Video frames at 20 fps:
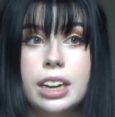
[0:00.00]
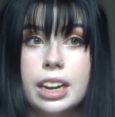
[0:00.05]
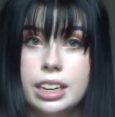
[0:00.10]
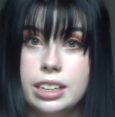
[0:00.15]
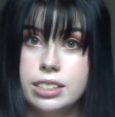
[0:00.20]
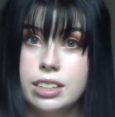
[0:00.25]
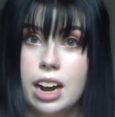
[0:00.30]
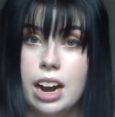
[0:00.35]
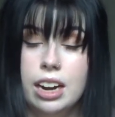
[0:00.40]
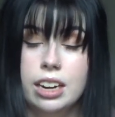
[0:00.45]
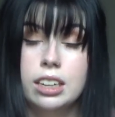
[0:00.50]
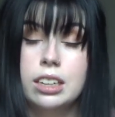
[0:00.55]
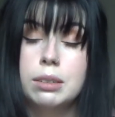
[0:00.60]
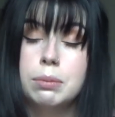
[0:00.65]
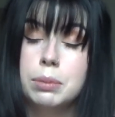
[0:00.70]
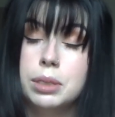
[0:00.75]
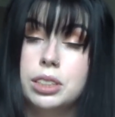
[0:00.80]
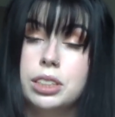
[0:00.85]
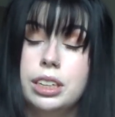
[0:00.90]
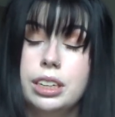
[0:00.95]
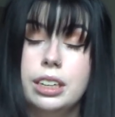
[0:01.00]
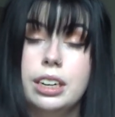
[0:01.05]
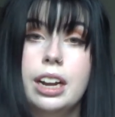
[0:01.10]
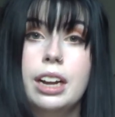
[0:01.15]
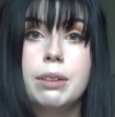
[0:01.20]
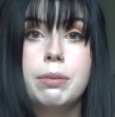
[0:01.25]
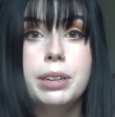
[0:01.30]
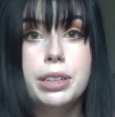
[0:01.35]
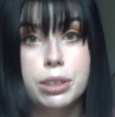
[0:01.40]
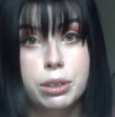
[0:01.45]
entire machine,
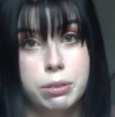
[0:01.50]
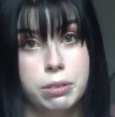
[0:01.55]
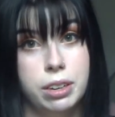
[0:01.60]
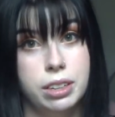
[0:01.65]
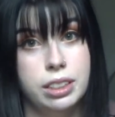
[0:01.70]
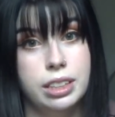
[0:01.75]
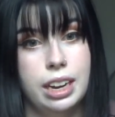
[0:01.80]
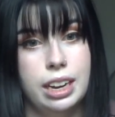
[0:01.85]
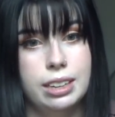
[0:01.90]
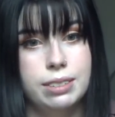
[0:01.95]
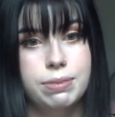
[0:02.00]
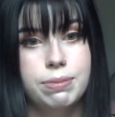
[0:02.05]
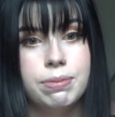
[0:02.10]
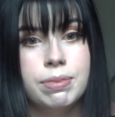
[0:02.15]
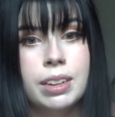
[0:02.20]
and we don't want that.